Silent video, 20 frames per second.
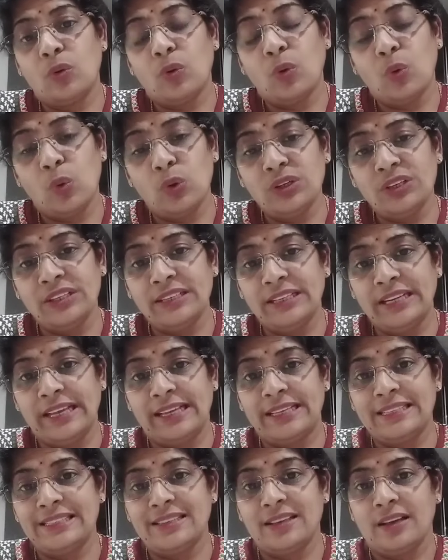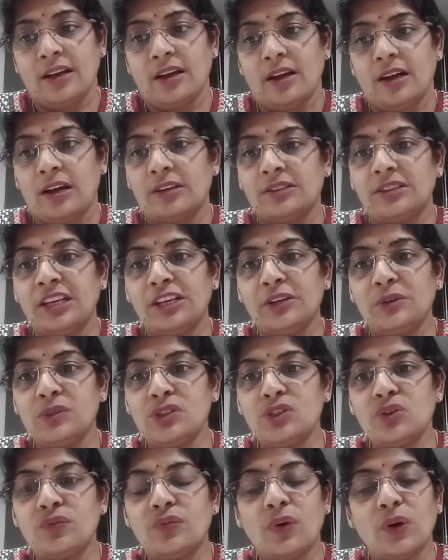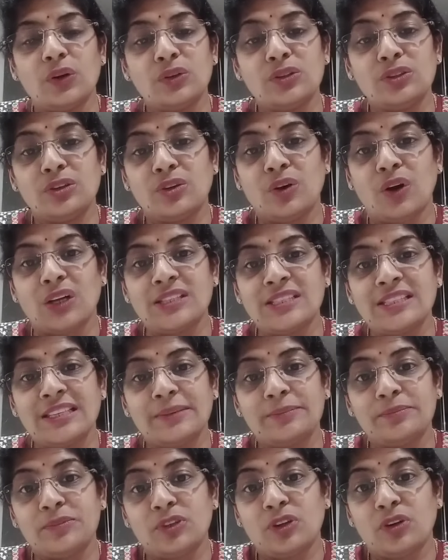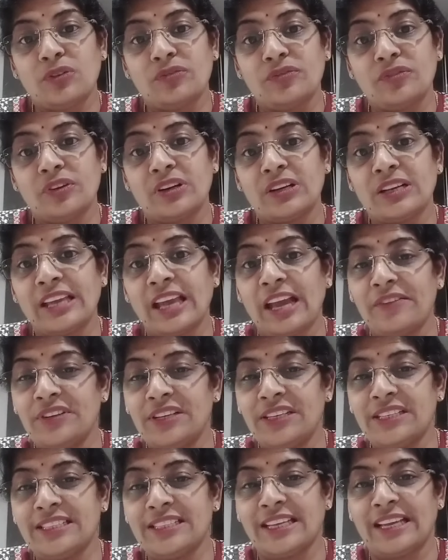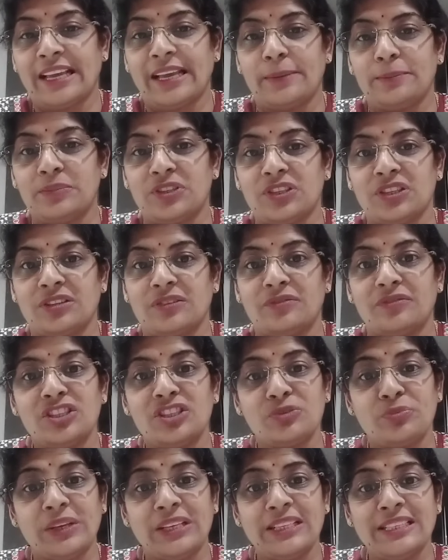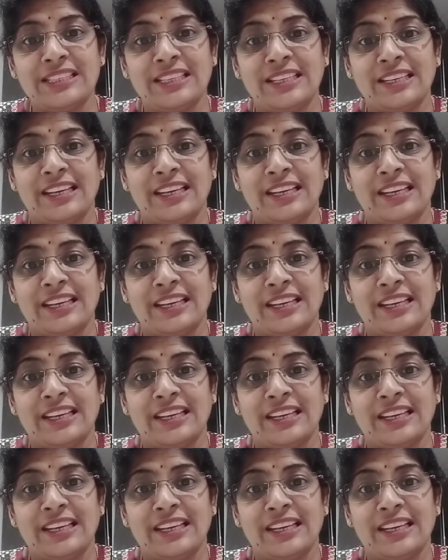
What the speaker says: olden days, they used to follow the concept of caveat emptor, which means